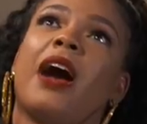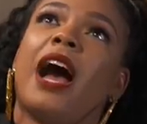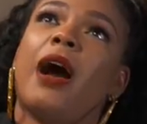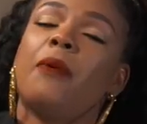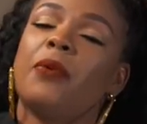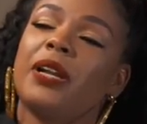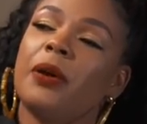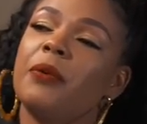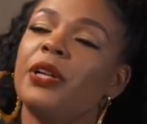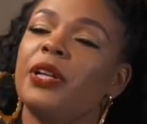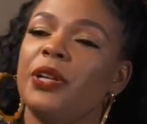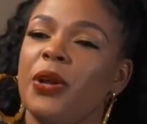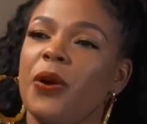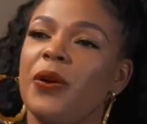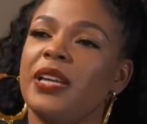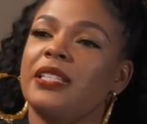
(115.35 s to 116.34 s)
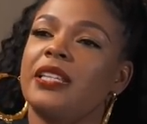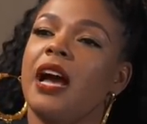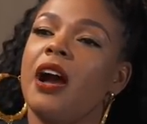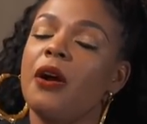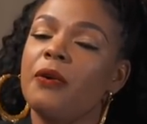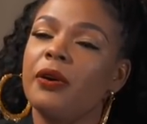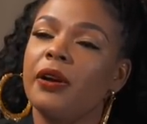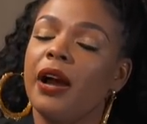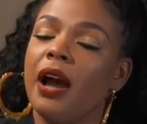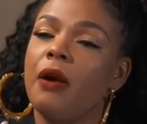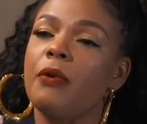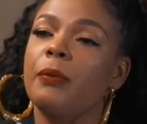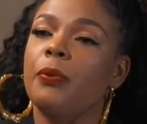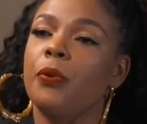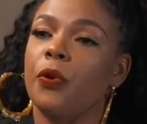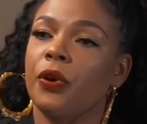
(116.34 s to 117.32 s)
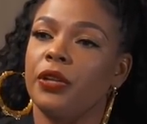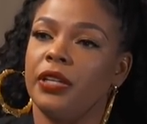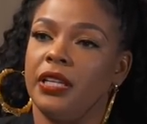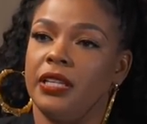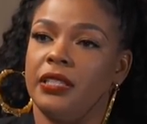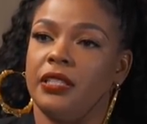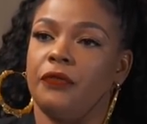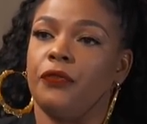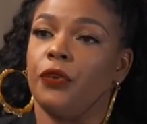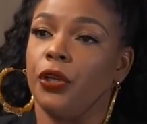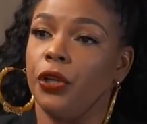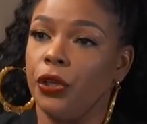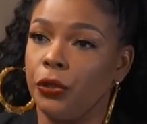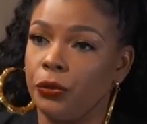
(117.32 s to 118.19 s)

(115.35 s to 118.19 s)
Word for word: So what I want to know is how important is it for